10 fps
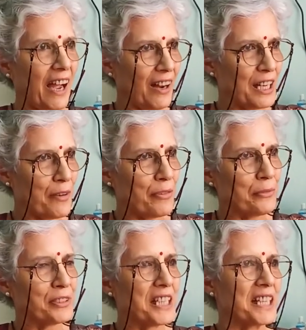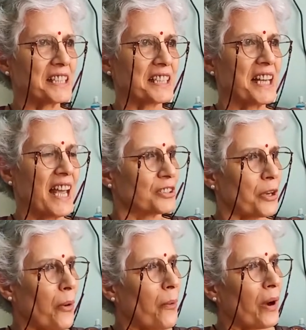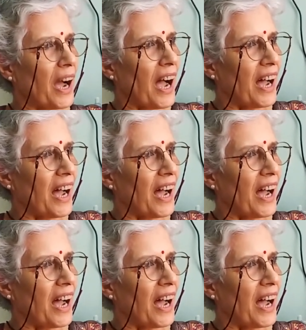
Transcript: early 50s. So